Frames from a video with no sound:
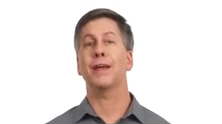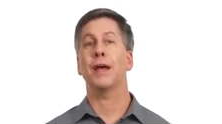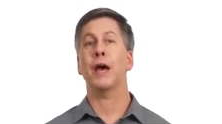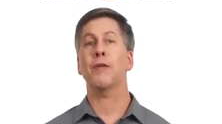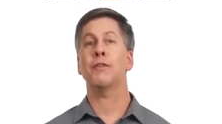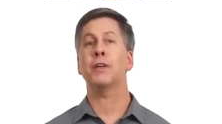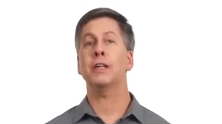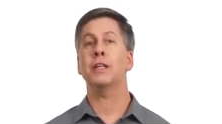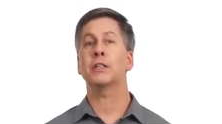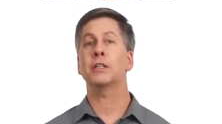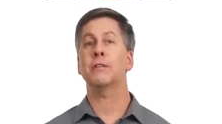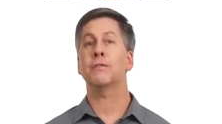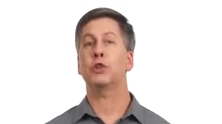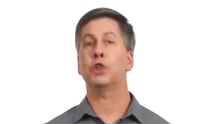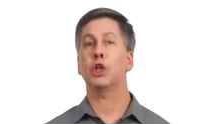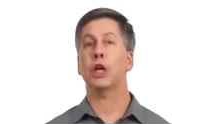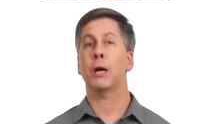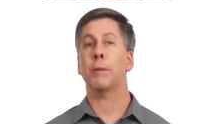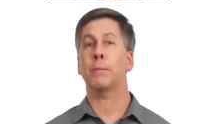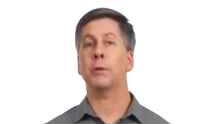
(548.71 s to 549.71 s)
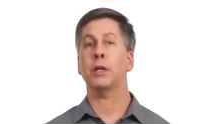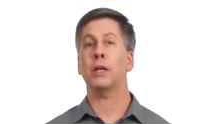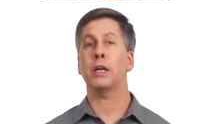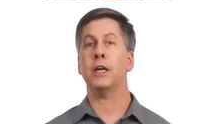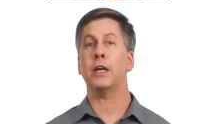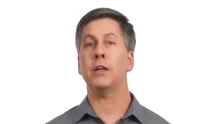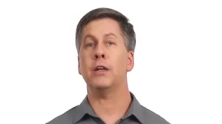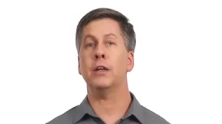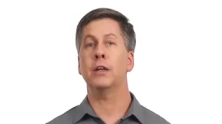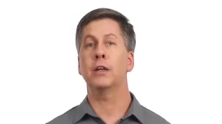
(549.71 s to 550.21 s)
evidence of GI
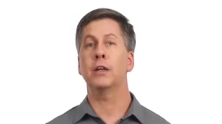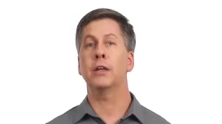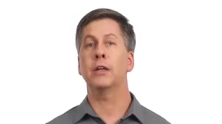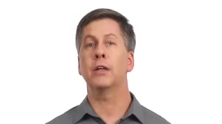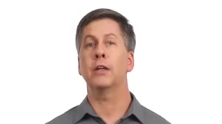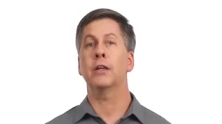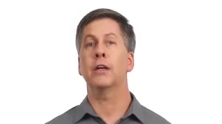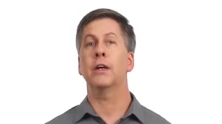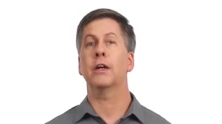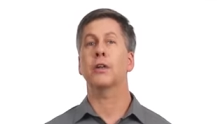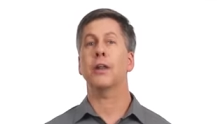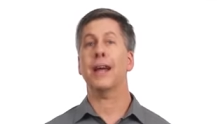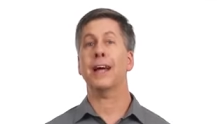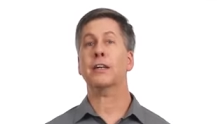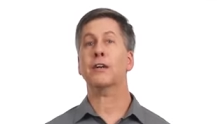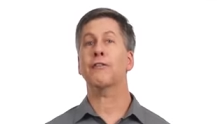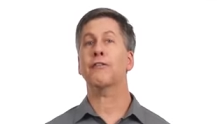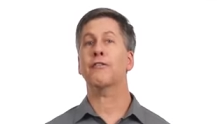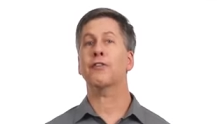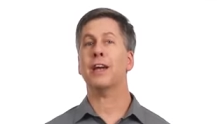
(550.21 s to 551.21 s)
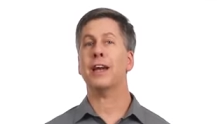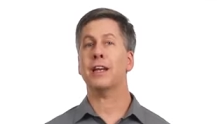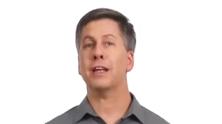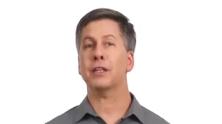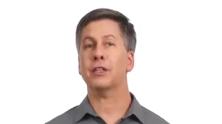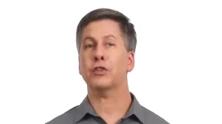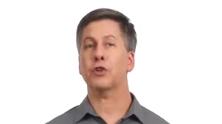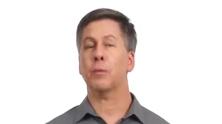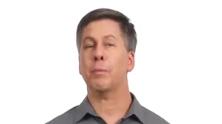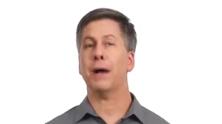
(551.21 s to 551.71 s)
bleed, lack of
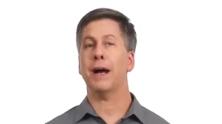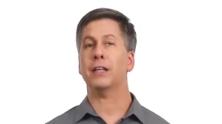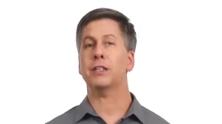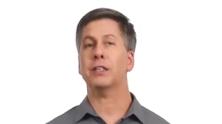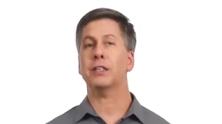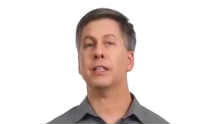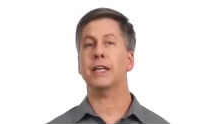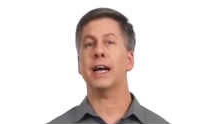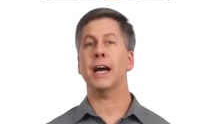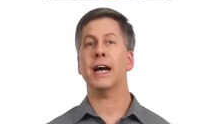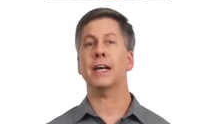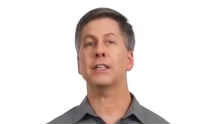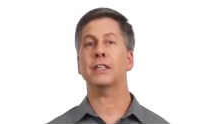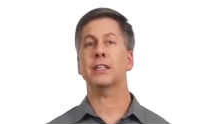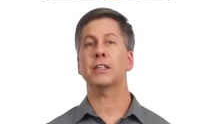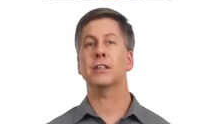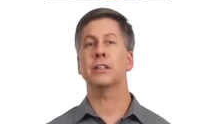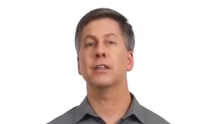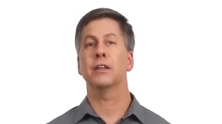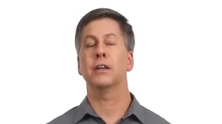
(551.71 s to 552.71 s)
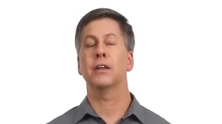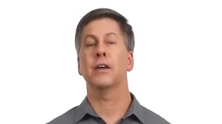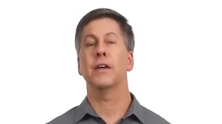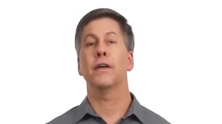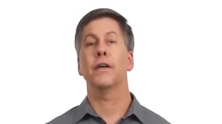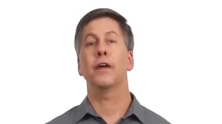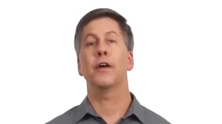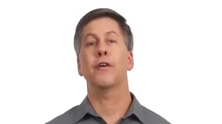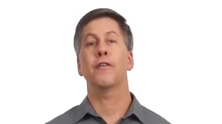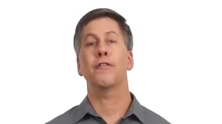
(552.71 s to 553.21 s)
flatus or passing gas,
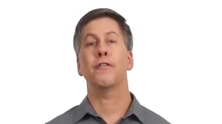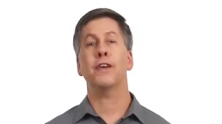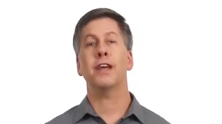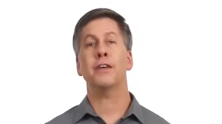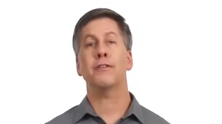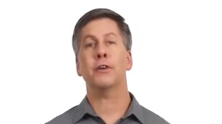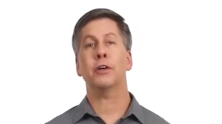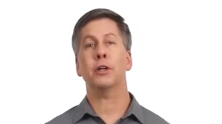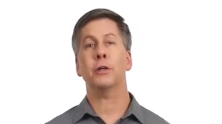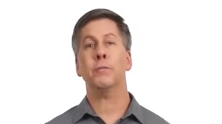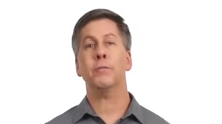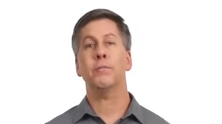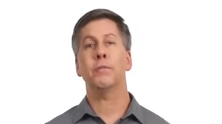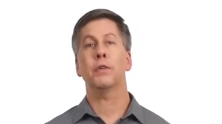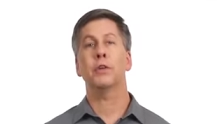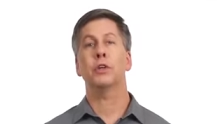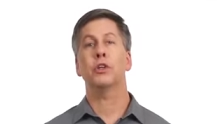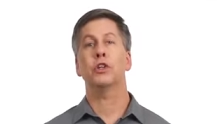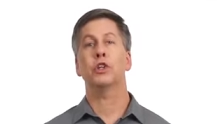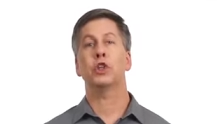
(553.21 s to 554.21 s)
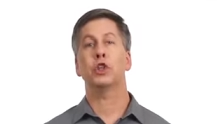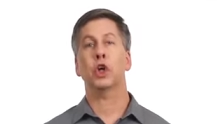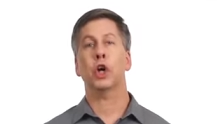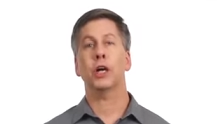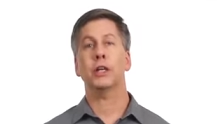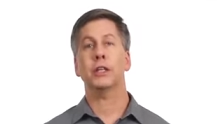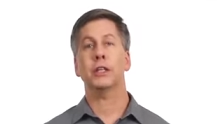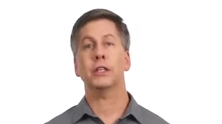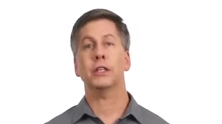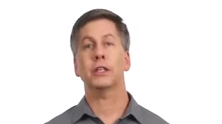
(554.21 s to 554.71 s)
fever,
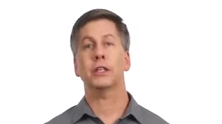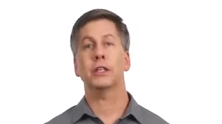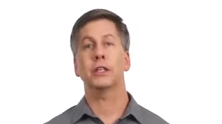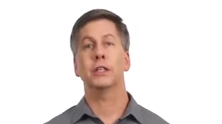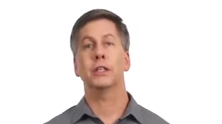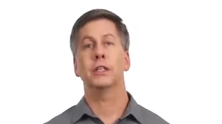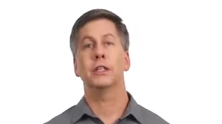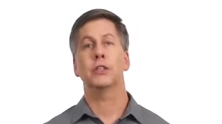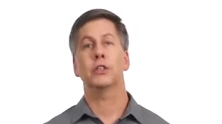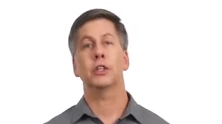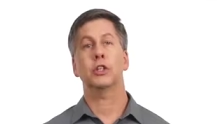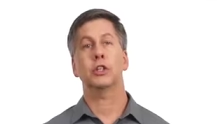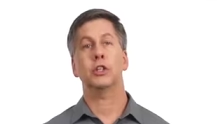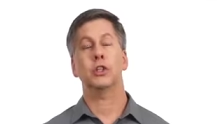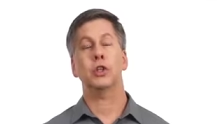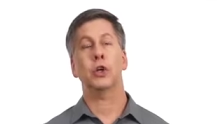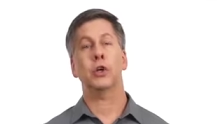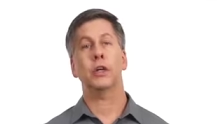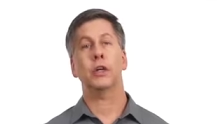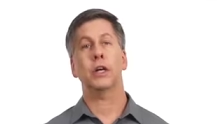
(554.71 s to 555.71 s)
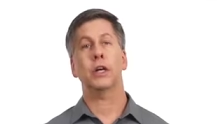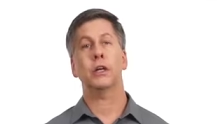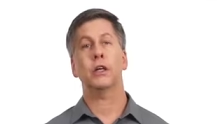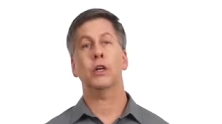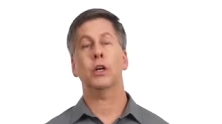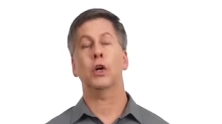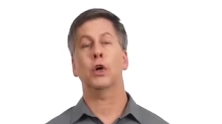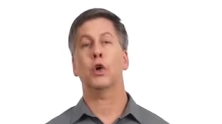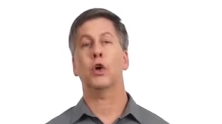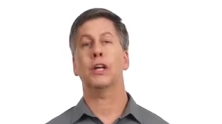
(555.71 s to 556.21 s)
jaundice, dysuria,
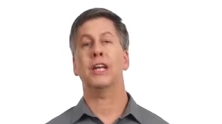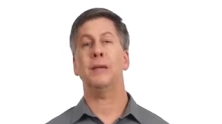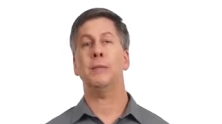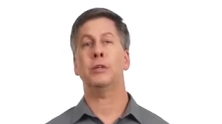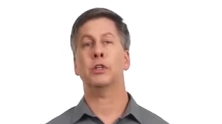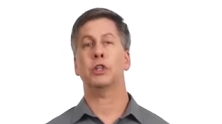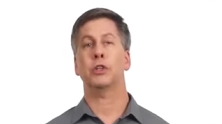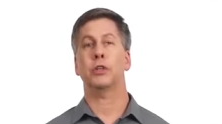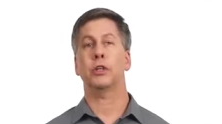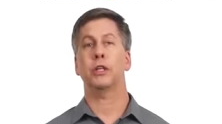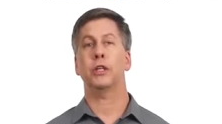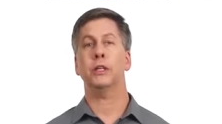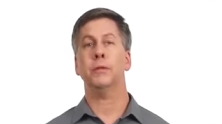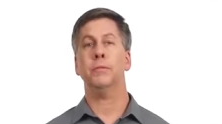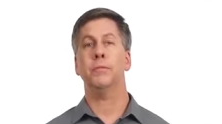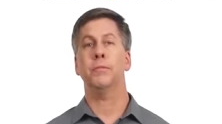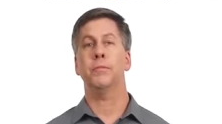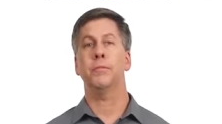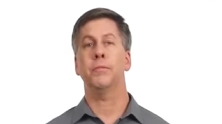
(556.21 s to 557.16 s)
or hematuria.